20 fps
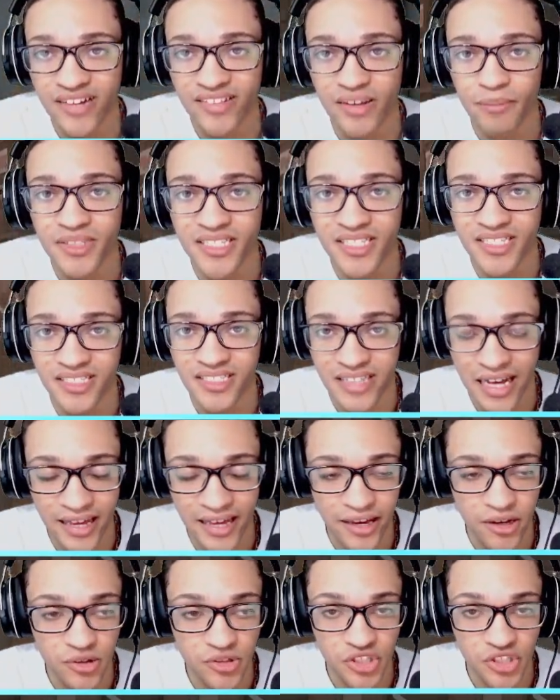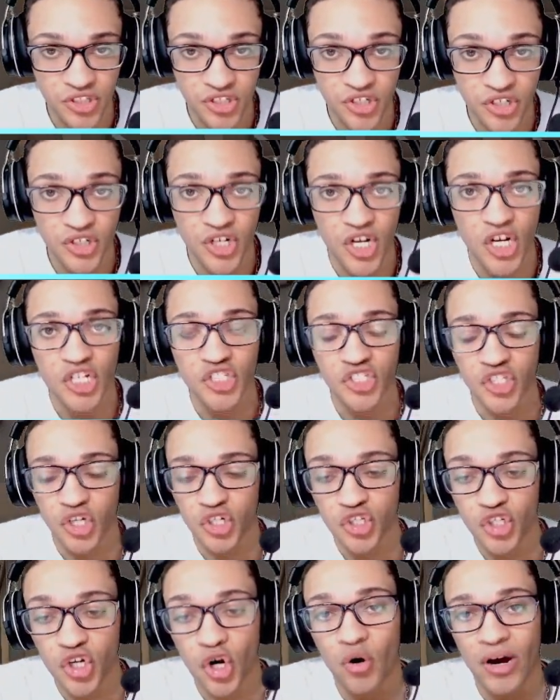that means it's that angle is clear. So
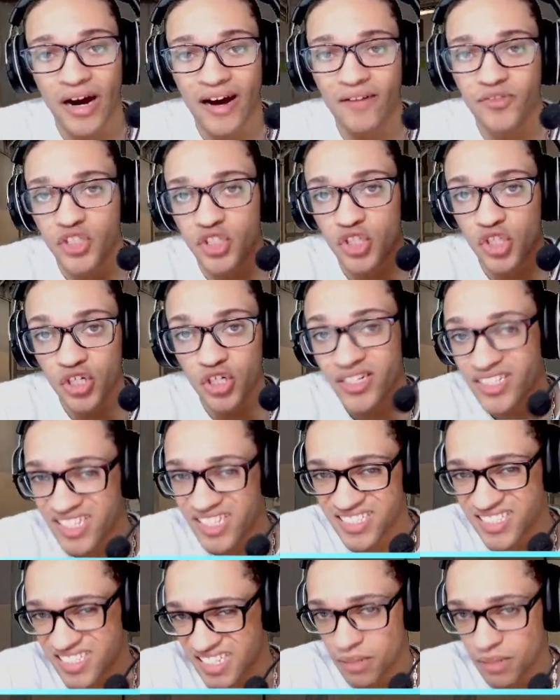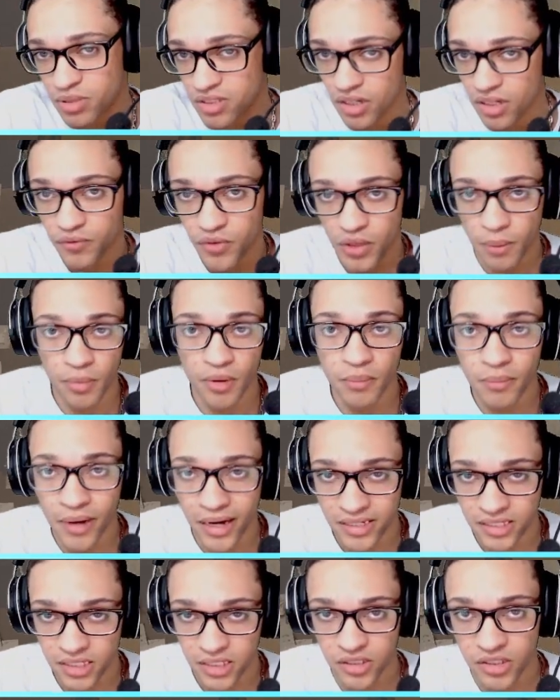you don't have to look at the same stuff your boombot
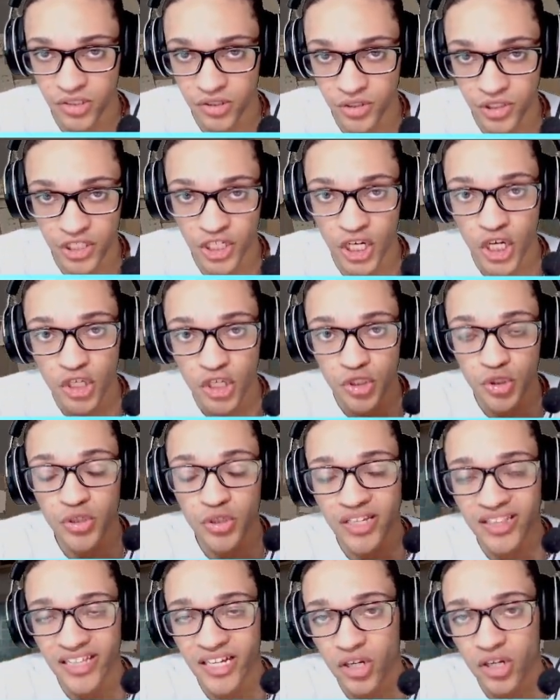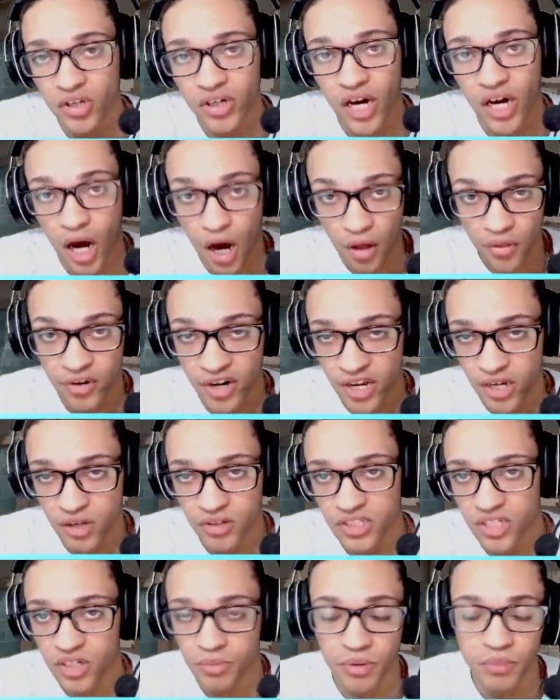is clearing. You can then look at other angles
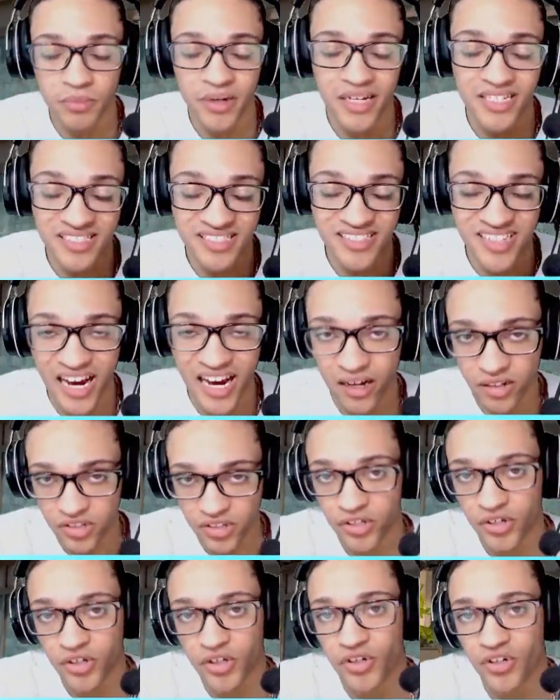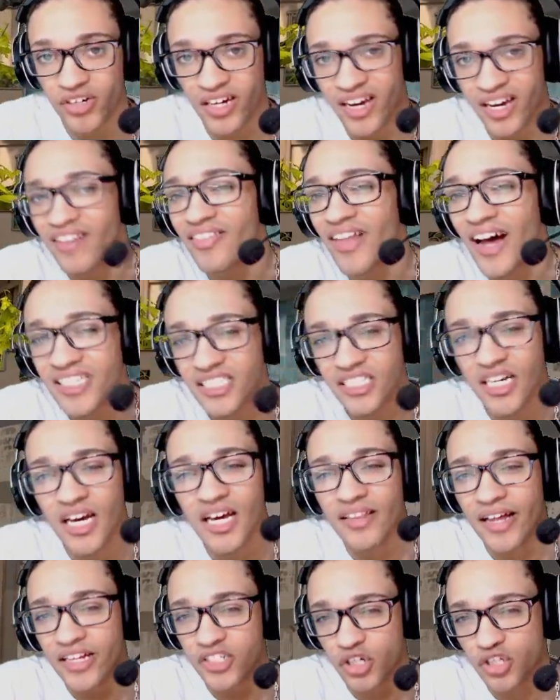that your boombot is not clearing. Okay, and that's
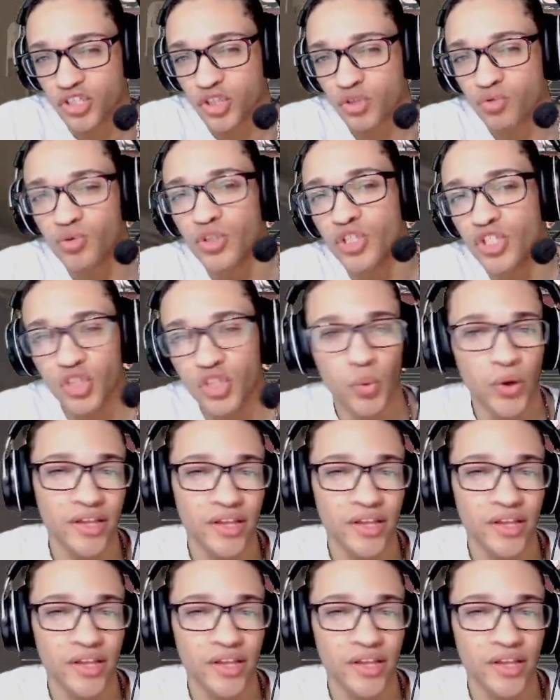also a really good way